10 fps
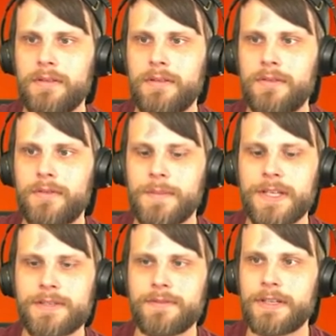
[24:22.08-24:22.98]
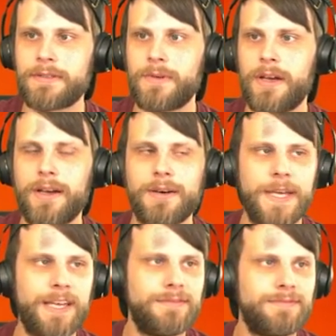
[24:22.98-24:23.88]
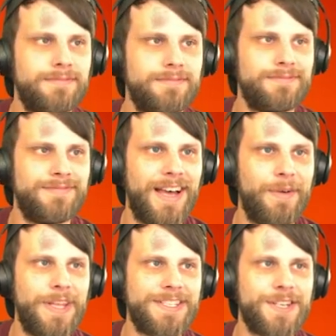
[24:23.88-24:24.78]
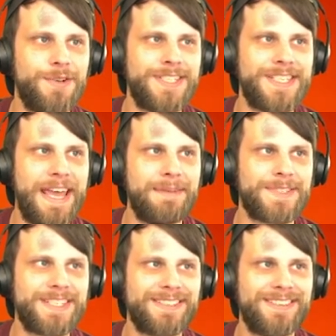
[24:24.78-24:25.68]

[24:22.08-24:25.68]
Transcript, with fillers: Repel's effect. Oh man, I went two steps.